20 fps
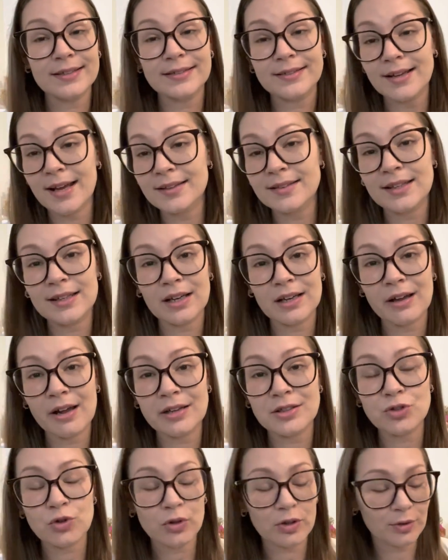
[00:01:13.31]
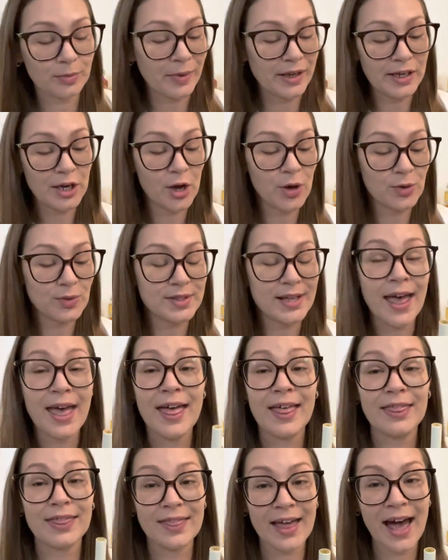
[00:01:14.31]
Not that I contour my nose
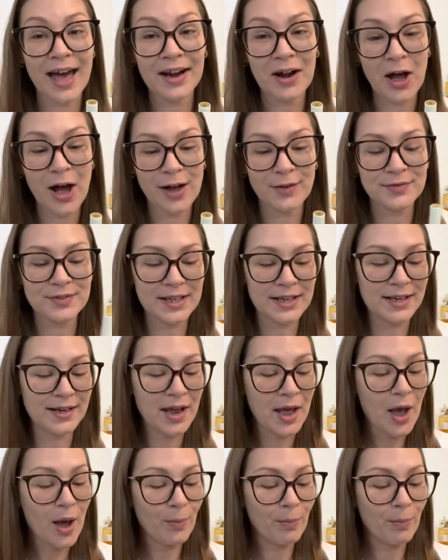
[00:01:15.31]
that often,